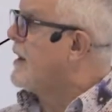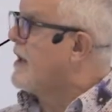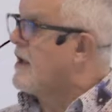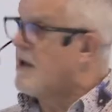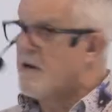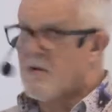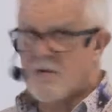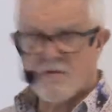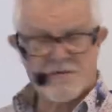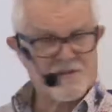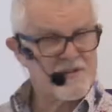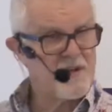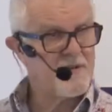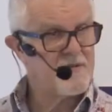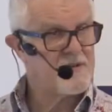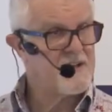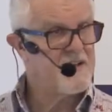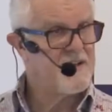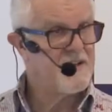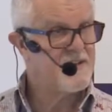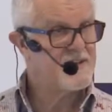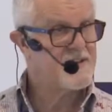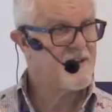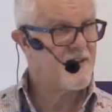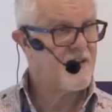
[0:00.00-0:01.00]
You also
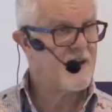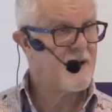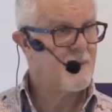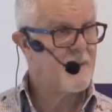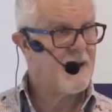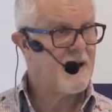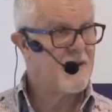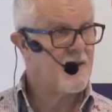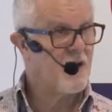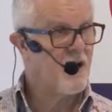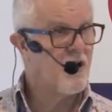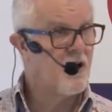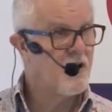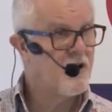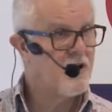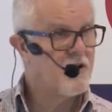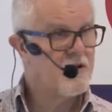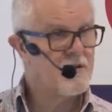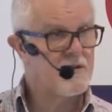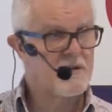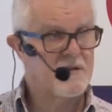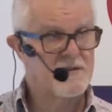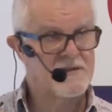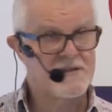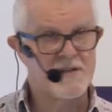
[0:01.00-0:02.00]
need to think about the
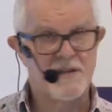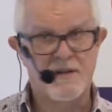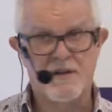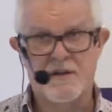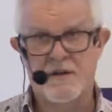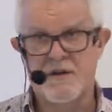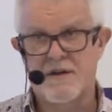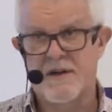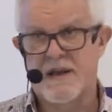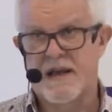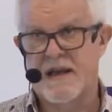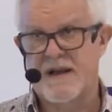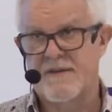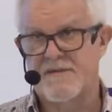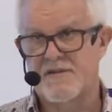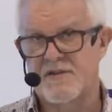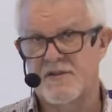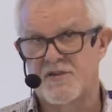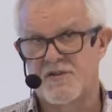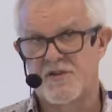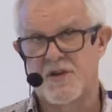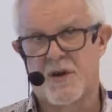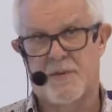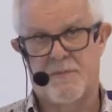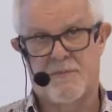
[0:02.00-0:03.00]
hurdles that you're going to have to
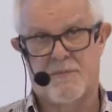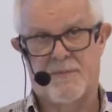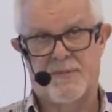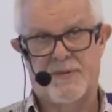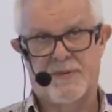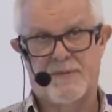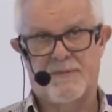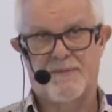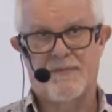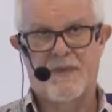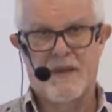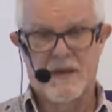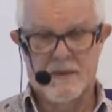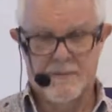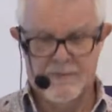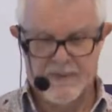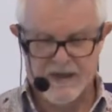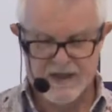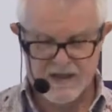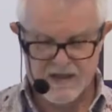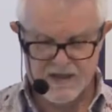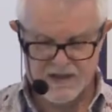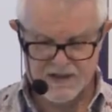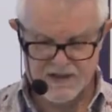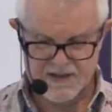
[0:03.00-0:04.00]
jump,
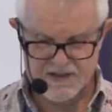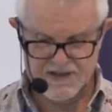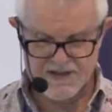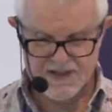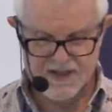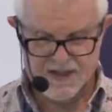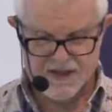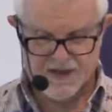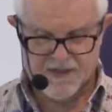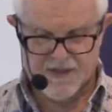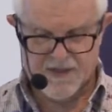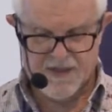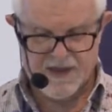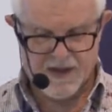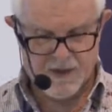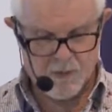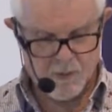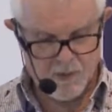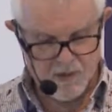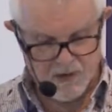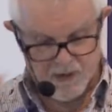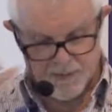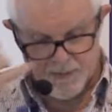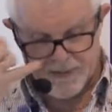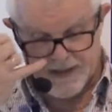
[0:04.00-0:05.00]
because there
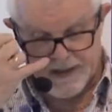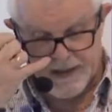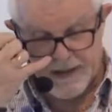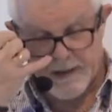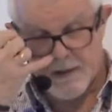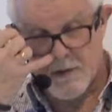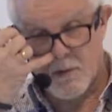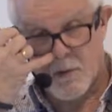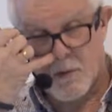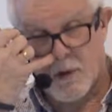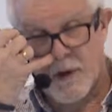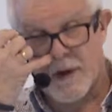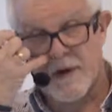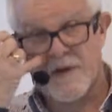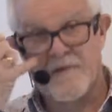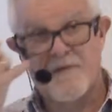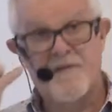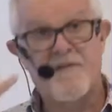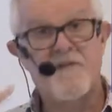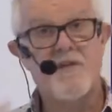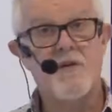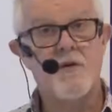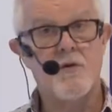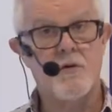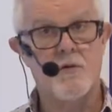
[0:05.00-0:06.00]
will be quite a
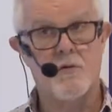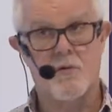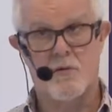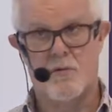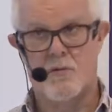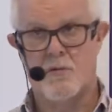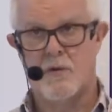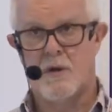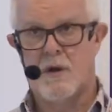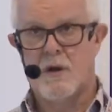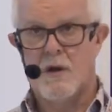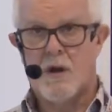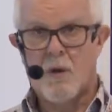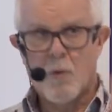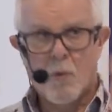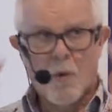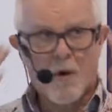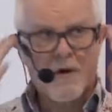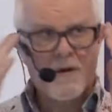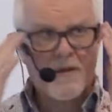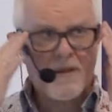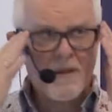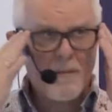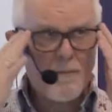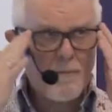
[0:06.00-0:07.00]
few.
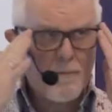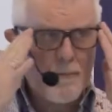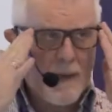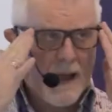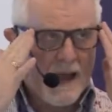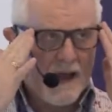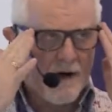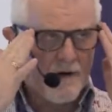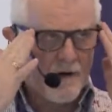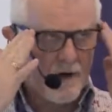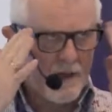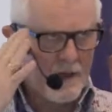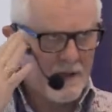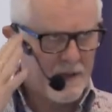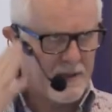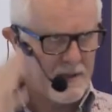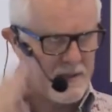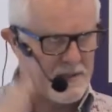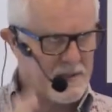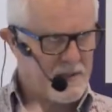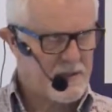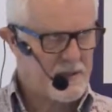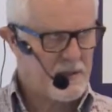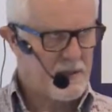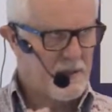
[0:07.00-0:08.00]
What are the
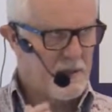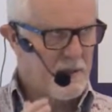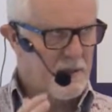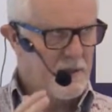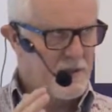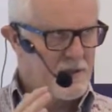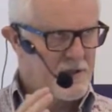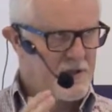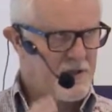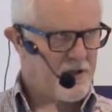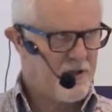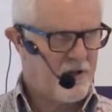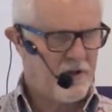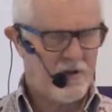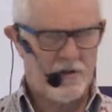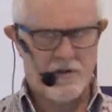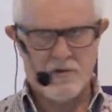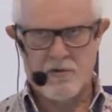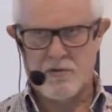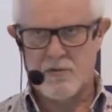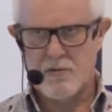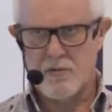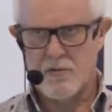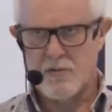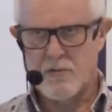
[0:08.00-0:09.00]
barriers to
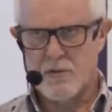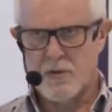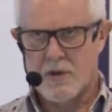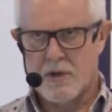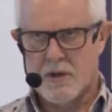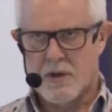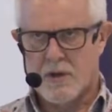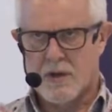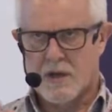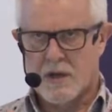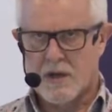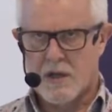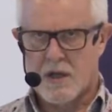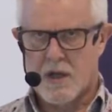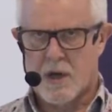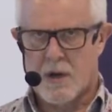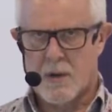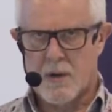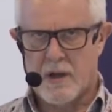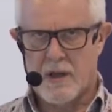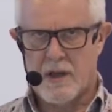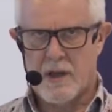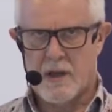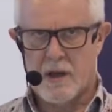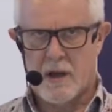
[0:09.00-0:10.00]
you
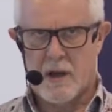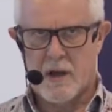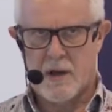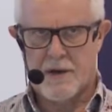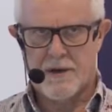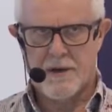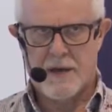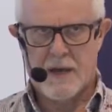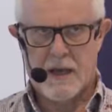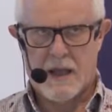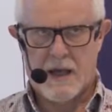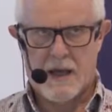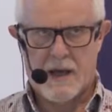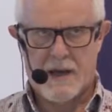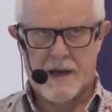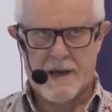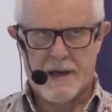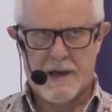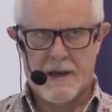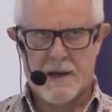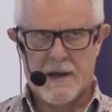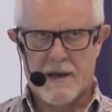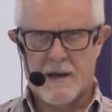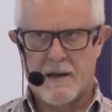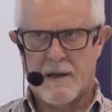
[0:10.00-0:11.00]
going
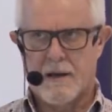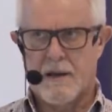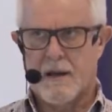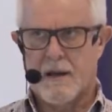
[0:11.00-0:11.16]
online?